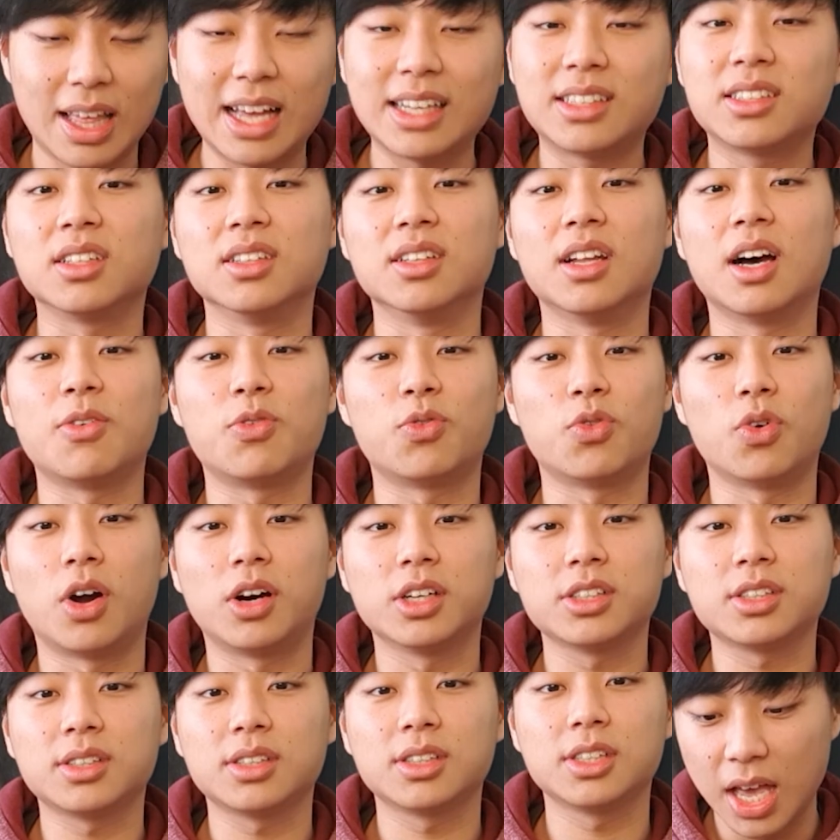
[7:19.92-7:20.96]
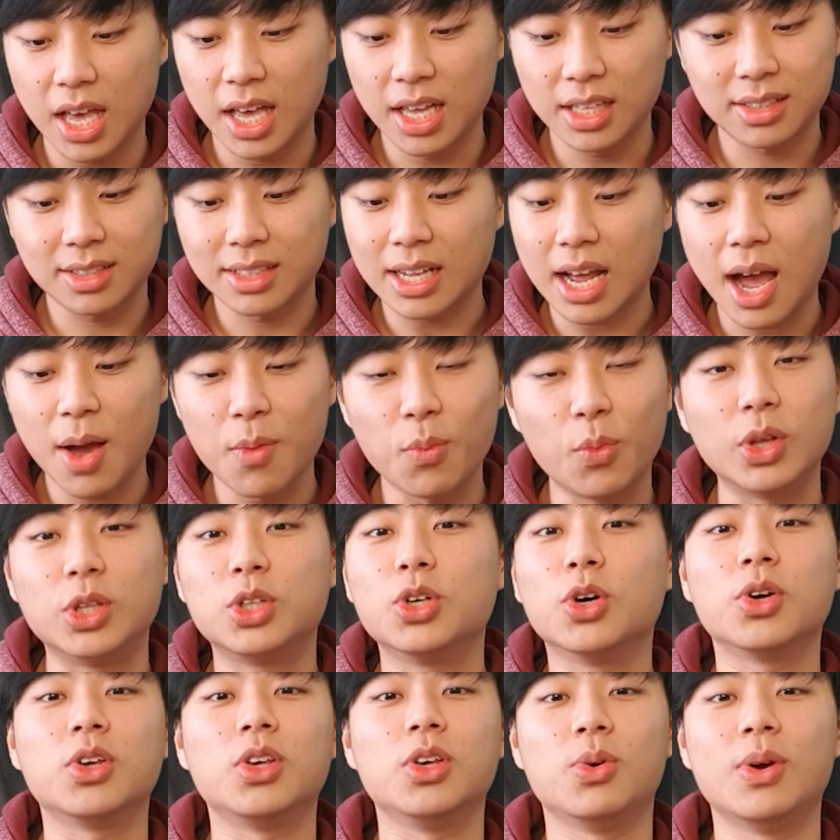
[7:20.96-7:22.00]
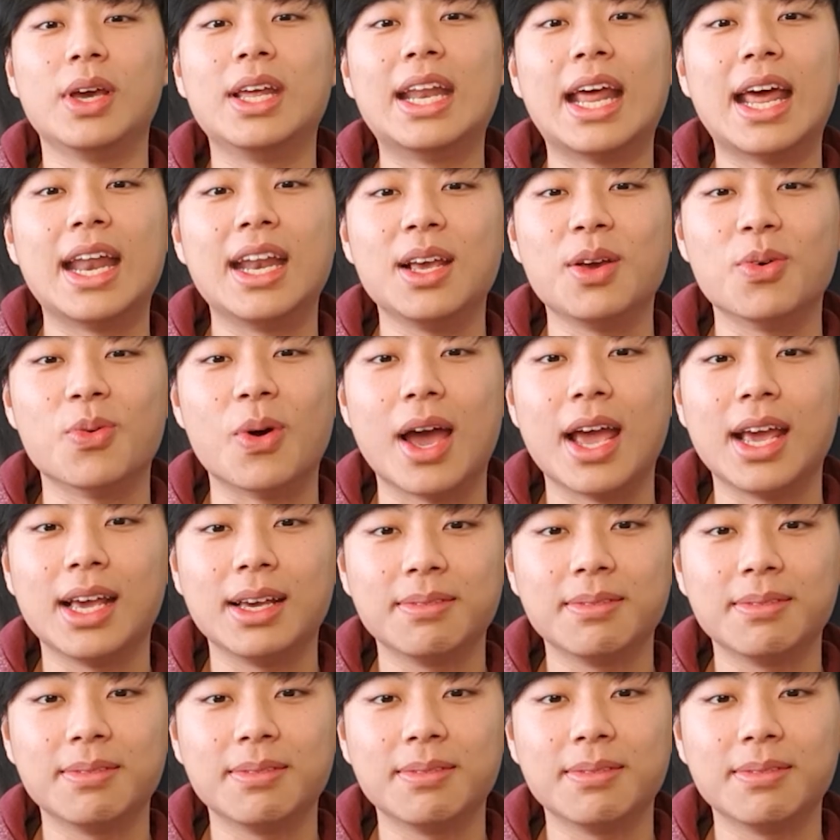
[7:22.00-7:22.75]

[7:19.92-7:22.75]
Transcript: That's enough, Ross. It's time we took you in anyway.